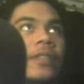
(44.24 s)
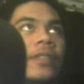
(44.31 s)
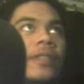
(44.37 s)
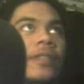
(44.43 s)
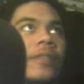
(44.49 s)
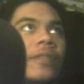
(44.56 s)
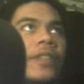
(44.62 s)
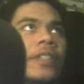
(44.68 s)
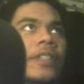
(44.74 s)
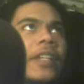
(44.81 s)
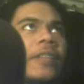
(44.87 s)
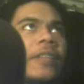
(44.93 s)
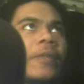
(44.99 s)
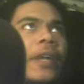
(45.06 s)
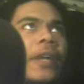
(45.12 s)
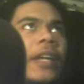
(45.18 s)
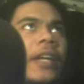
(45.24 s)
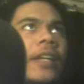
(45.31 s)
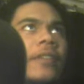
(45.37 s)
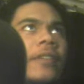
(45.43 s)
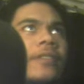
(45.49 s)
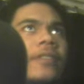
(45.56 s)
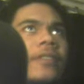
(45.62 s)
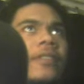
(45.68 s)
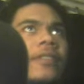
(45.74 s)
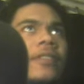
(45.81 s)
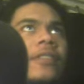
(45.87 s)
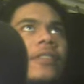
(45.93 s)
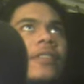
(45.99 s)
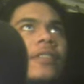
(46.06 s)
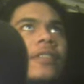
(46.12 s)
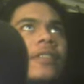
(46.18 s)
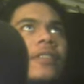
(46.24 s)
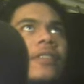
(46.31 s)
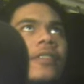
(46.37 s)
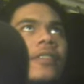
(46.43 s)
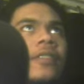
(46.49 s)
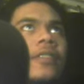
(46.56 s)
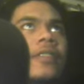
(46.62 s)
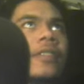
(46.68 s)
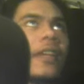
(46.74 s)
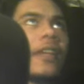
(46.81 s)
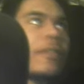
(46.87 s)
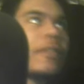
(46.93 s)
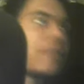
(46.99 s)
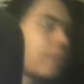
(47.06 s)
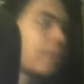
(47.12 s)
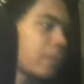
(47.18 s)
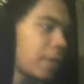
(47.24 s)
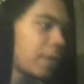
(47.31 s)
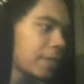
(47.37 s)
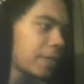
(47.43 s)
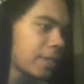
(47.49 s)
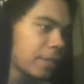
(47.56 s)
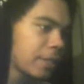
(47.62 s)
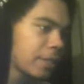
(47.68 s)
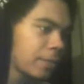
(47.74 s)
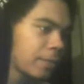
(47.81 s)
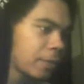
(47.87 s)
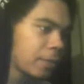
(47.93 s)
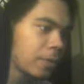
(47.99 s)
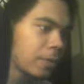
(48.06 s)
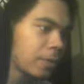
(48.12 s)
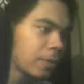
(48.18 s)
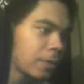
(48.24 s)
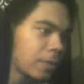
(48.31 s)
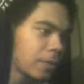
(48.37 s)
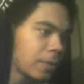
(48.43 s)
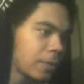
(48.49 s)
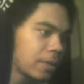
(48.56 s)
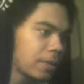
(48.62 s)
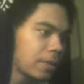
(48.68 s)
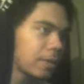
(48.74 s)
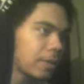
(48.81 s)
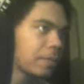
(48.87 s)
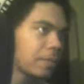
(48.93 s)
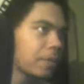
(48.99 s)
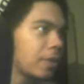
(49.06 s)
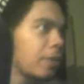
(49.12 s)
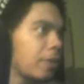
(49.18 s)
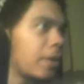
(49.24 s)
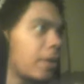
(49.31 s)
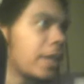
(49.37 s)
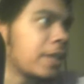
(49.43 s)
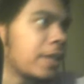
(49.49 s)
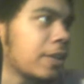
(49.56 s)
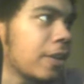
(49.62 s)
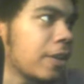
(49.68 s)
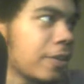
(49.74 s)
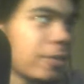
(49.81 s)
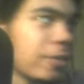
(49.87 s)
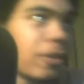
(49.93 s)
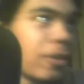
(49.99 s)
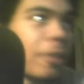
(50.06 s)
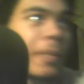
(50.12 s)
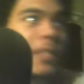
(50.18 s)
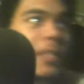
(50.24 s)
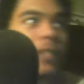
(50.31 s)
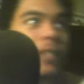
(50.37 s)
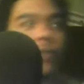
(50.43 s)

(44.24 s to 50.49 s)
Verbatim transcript: Resident Evil, I guess. Sounds from Resident Evil. I'm going to go ahead and uh, turn on my T V